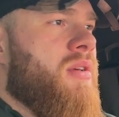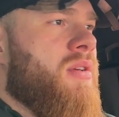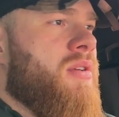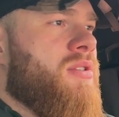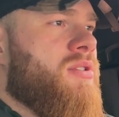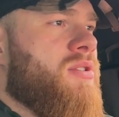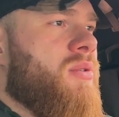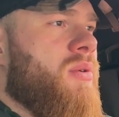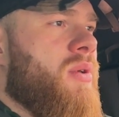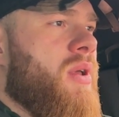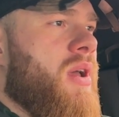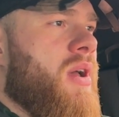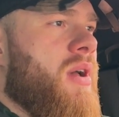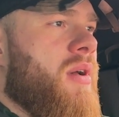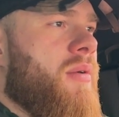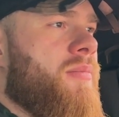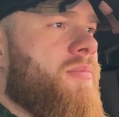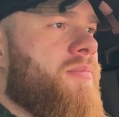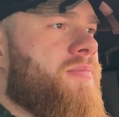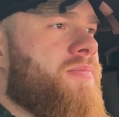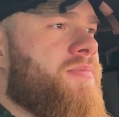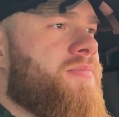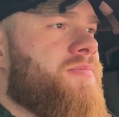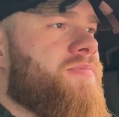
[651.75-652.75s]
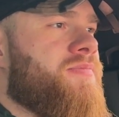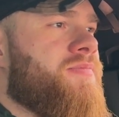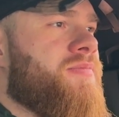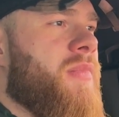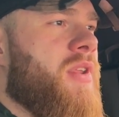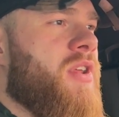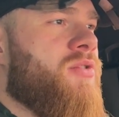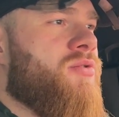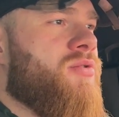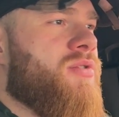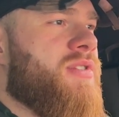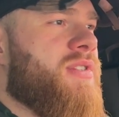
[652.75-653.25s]
So yeah,
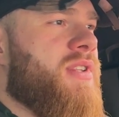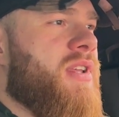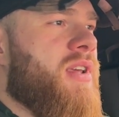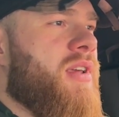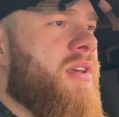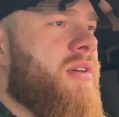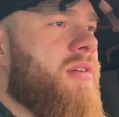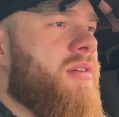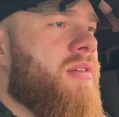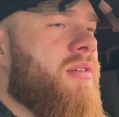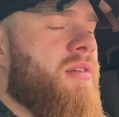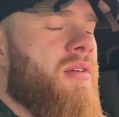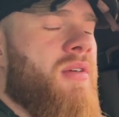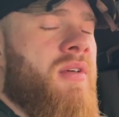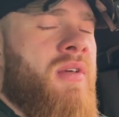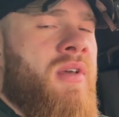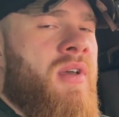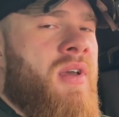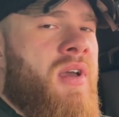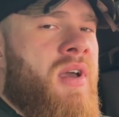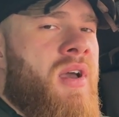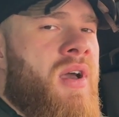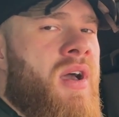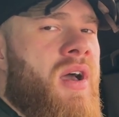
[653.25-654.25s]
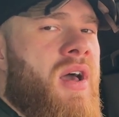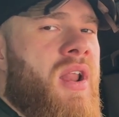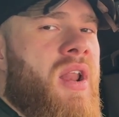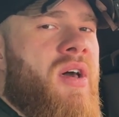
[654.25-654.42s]
interesting. I